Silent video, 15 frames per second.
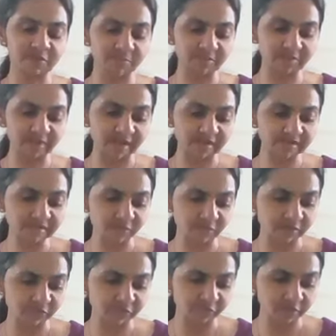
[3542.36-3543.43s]
will be a nice,
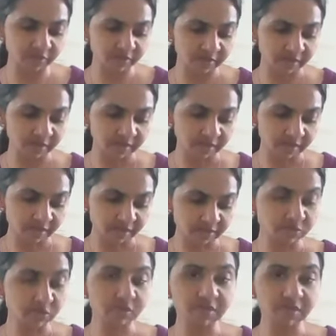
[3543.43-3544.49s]
wonderful
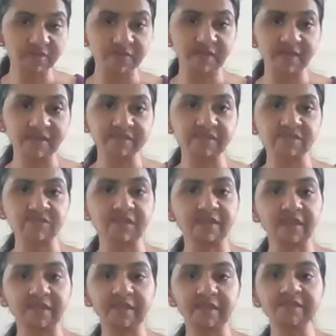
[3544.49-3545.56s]
yogic relaxation
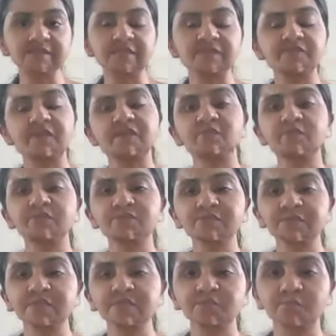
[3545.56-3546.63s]
techniques that we are going to
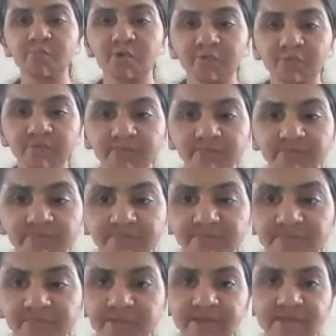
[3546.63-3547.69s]
see tomorrow.
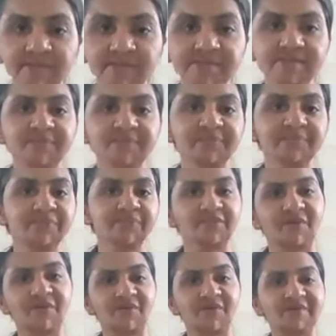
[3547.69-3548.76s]
Right?
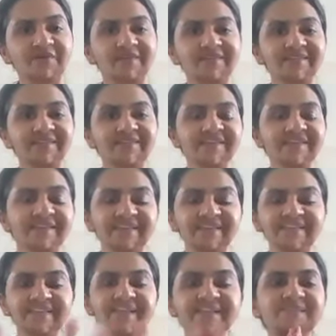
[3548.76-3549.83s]
All right.
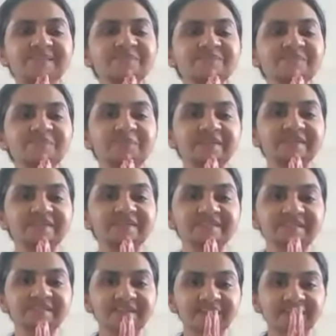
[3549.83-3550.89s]
Thank you so much.
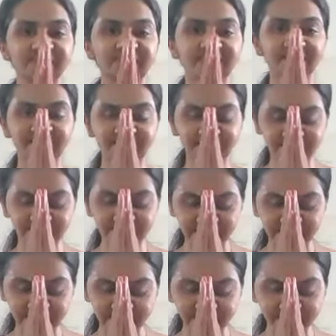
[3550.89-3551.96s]
Hare Krishna.